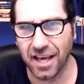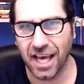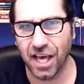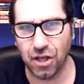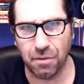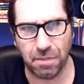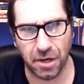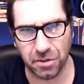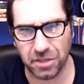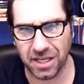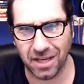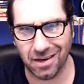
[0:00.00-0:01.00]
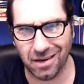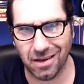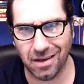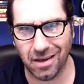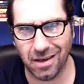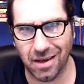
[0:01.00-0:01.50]
and you post it,
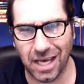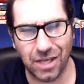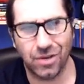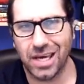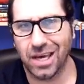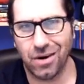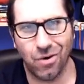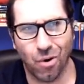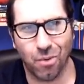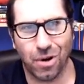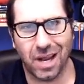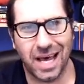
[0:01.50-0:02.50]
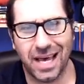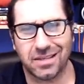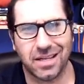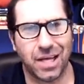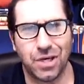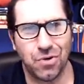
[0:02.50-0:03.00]
and you get normal likes
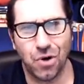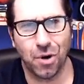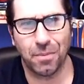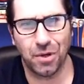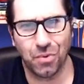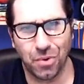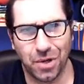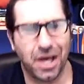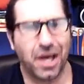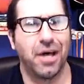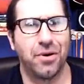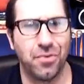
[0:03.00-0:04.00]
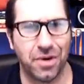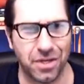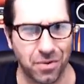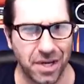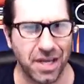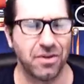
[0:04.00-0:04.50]
like you normally would, 100,
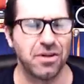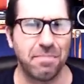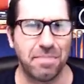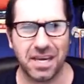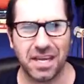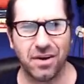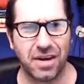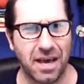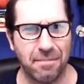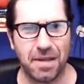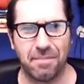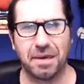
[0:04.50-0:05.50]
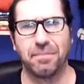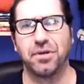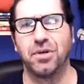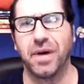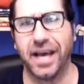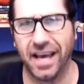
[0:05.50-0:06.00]
300, depending on how many people
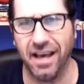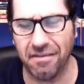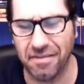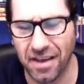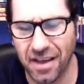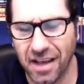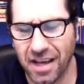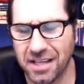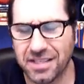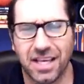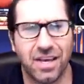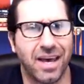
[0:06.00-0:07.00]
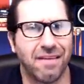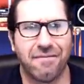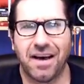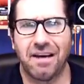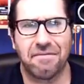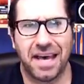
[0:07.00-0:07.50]
you have. Let's say you had
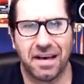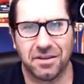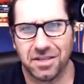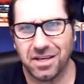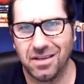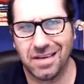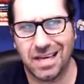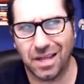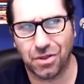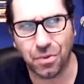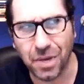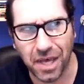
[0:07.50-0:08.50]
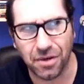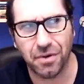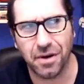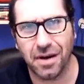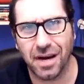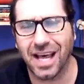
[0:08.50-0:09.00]
5,000 and you got
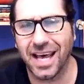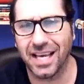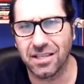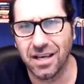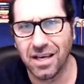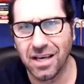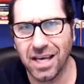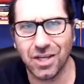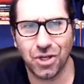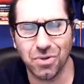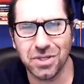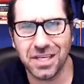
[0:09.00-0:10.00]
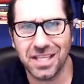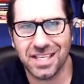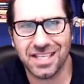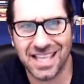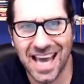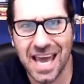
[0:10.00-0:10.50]
300 likes. It's usually the
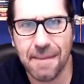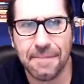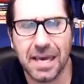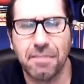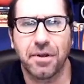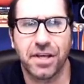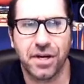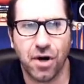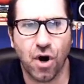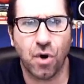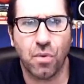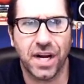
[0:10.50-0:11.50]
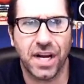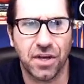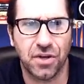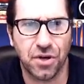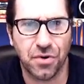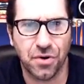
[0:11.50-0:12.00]
same people that are already
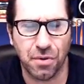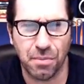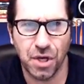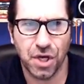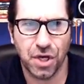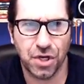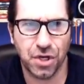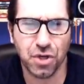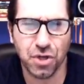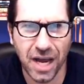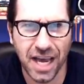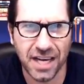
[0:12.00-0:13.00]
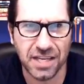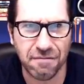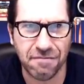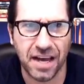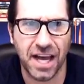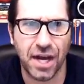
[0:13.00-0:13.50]
in your group. You're trying to
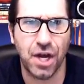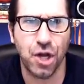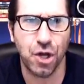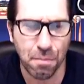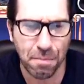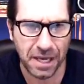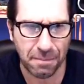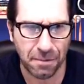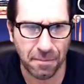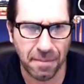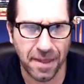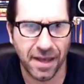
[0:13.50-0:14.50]
find new people.